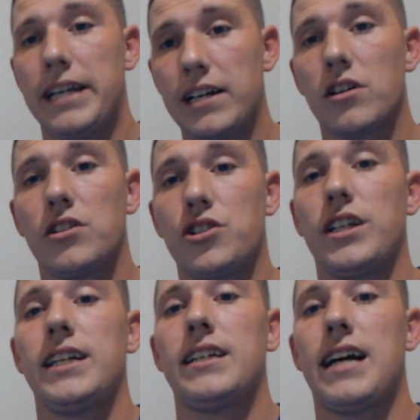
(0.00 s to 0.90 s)
hearing
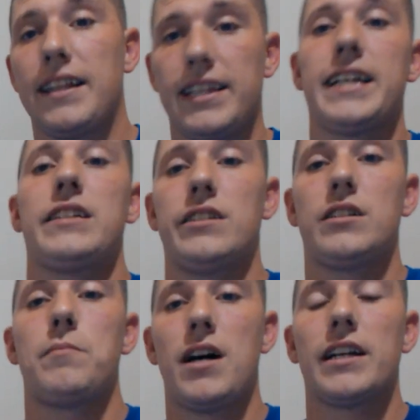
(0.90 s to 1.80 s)
shit. I think it's a
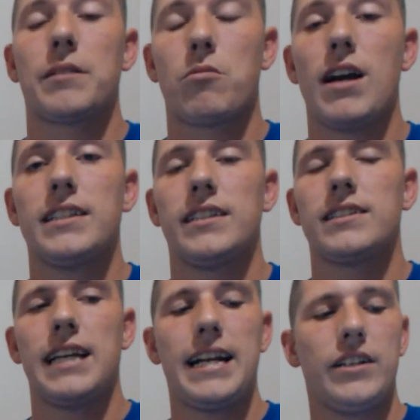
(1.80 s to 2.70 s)
demonic
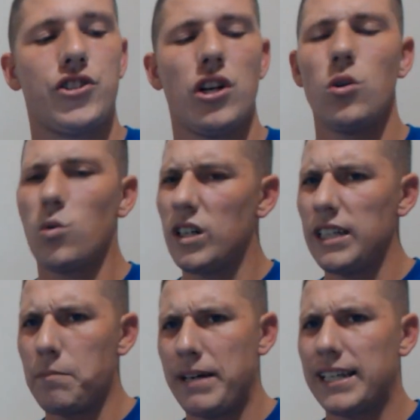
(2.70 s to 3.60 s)
presence. And the show
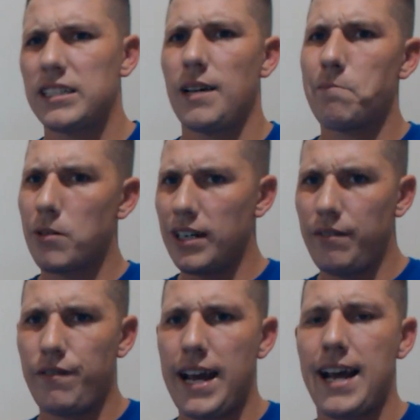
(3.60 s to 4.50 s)
really picks up pretty
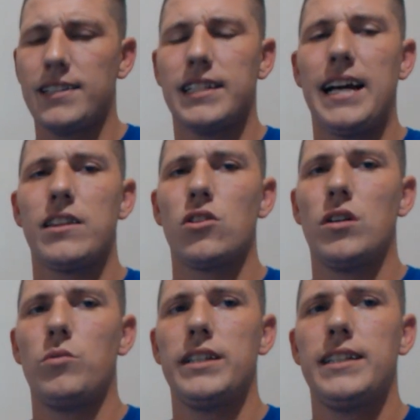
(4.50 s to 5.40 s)
fast. I
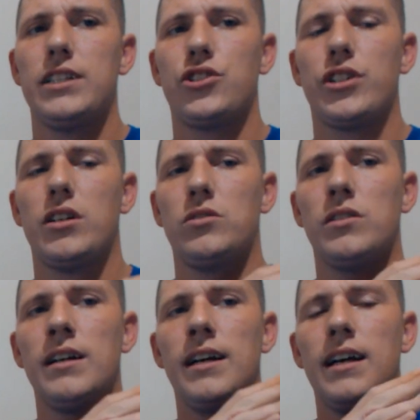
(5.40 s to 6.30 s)
thought with this
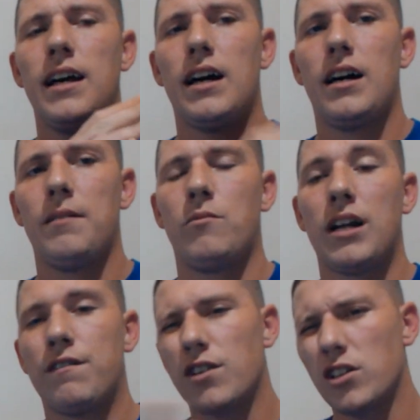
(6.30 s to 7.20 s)
show, when
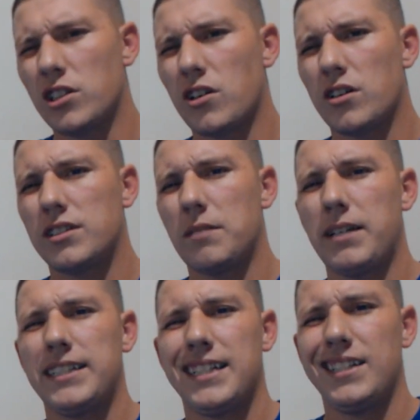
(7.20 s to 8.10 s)
I first heard
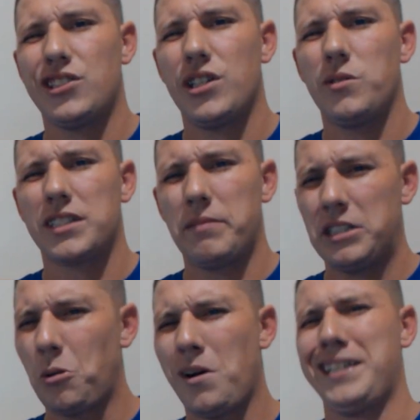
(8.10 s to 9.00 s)
somebody said this show was going
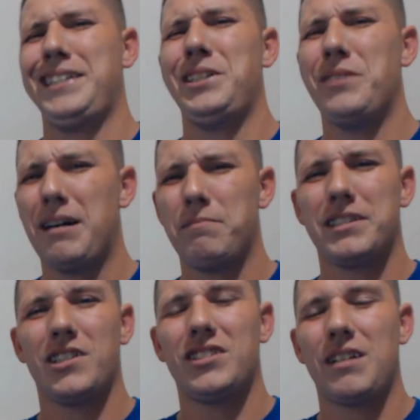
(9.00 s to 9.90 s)
to be 22
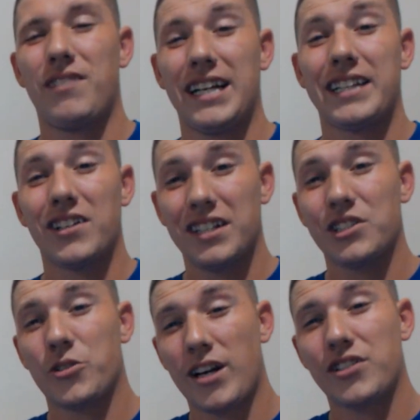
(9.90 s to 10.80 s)
episodes, I'm like, they're going to
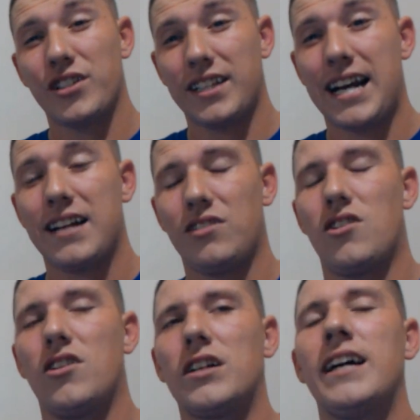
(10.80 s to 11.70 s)
stretch it that
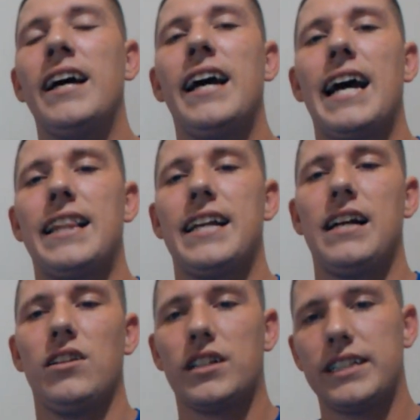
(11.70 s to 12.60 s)
long? And then I
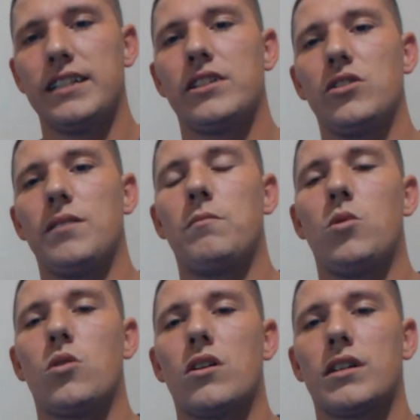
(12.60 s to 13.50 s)
looked into it
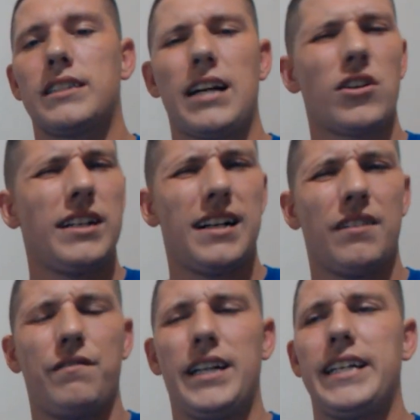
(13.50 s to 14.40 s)
more, because I heard it on
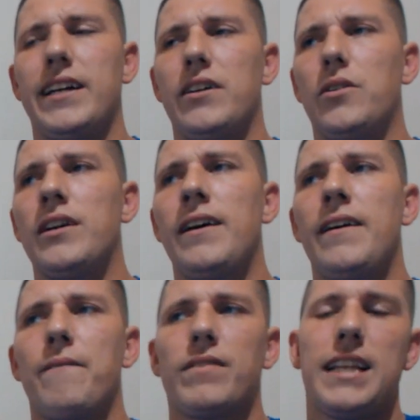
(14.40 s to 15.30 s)
a video.
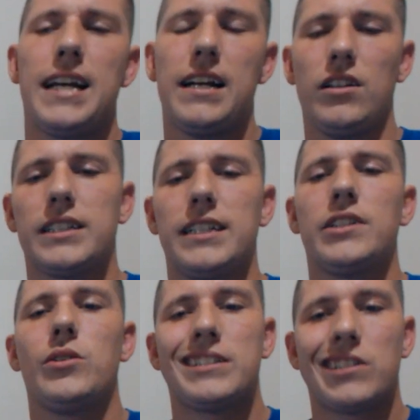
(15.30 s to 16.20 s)
Then I looked
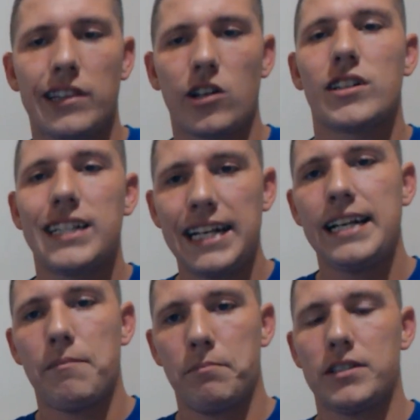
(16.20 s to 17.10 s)
into it's 13
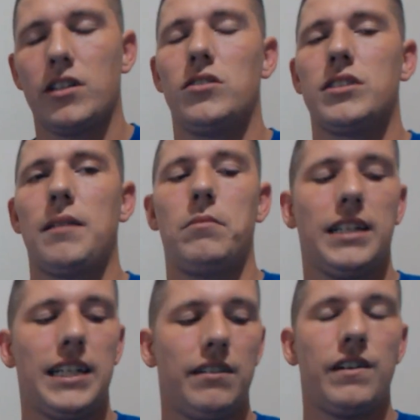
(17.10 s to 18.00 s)
episodes, I
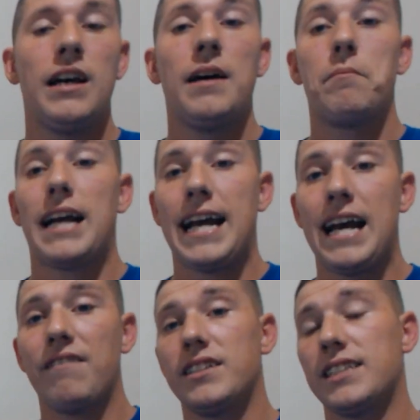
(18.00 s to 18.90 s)
believe. But I
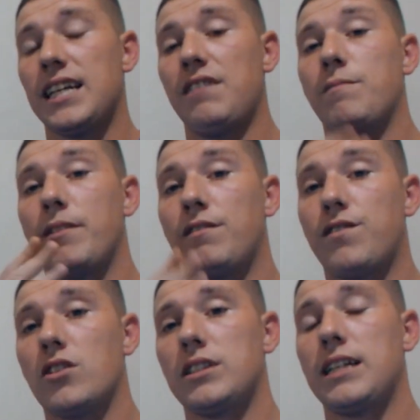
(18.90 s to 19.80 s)
have to say, from the
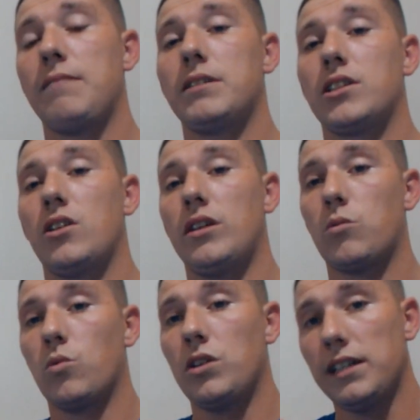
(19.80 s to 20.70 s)
first episode, it
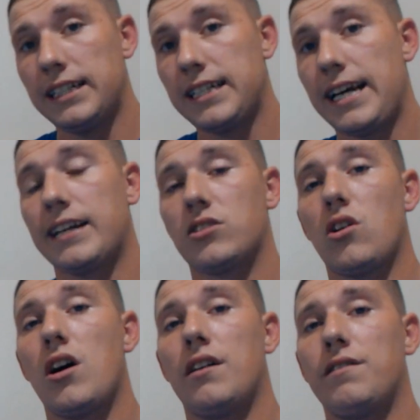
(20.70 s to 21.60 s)
really takes
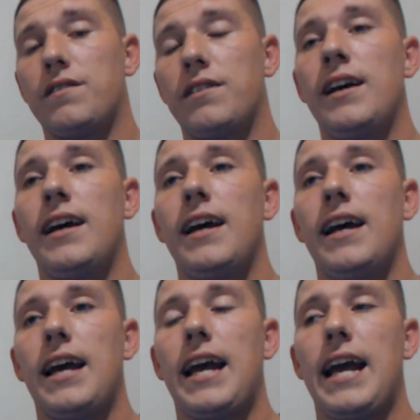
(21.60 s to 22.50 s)
off.
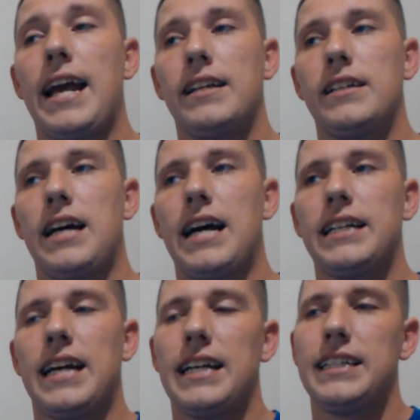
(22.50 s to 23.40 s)
And
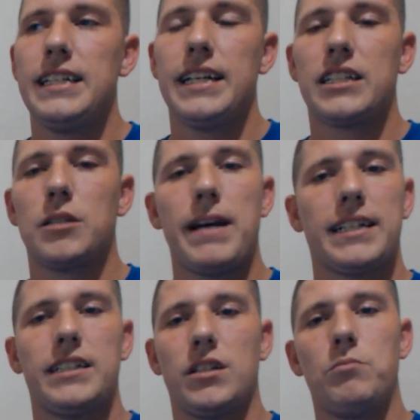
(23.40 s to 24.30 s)
I didn't
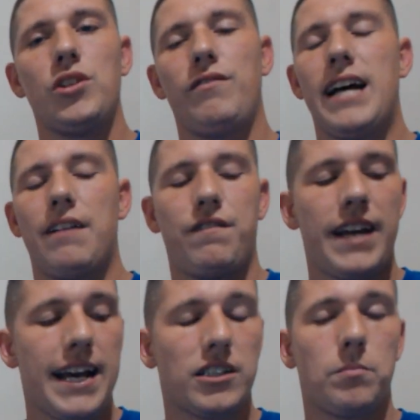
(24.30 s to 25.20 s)
expect it to move that
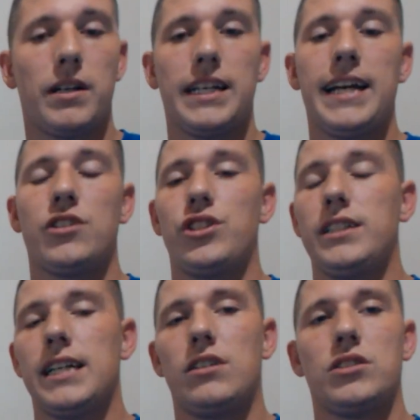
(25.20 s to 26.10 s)
fast. But yeah, she
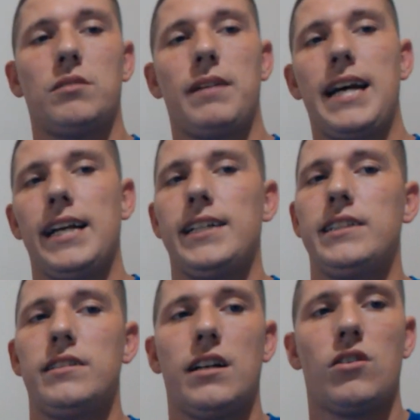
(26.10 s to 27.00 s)
tells him,
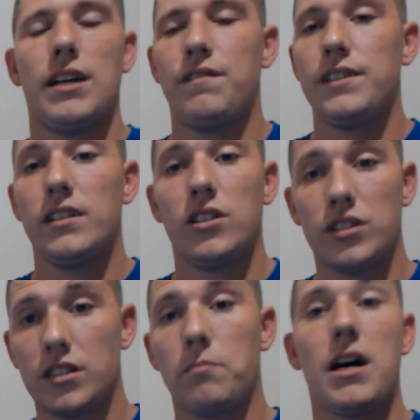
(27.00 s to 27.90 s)
hey, no, I feel
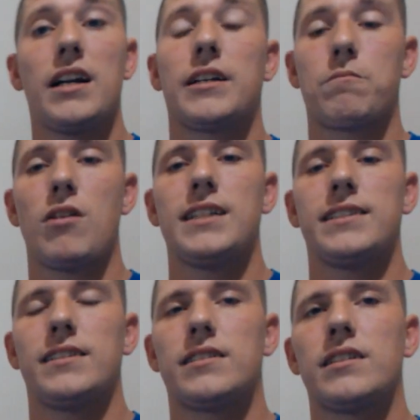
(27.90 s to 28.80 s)
there's a demonic
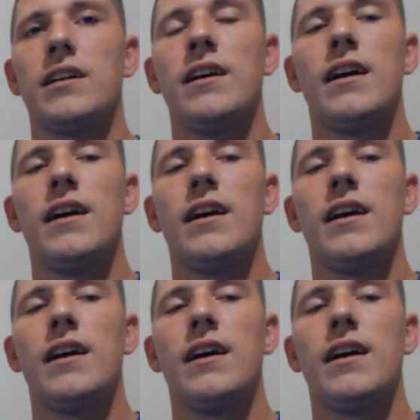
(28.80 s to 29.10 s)
presence.